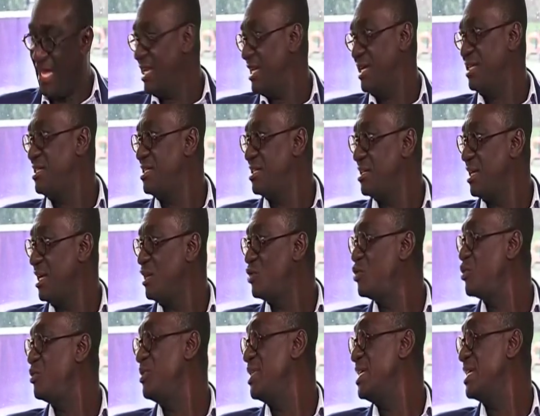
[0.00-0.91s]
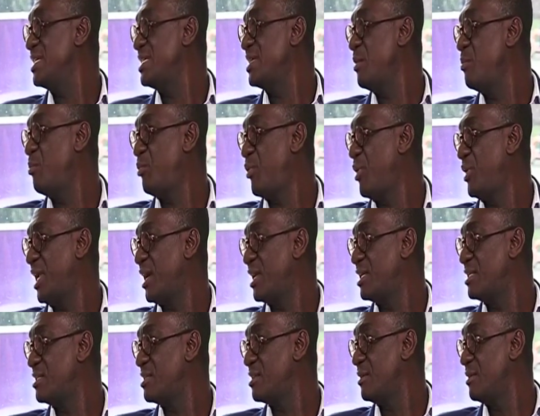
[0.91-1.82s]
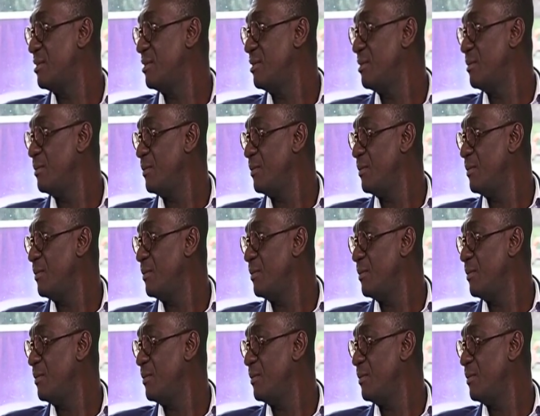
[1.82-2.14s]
it, it would be the same product. Mm.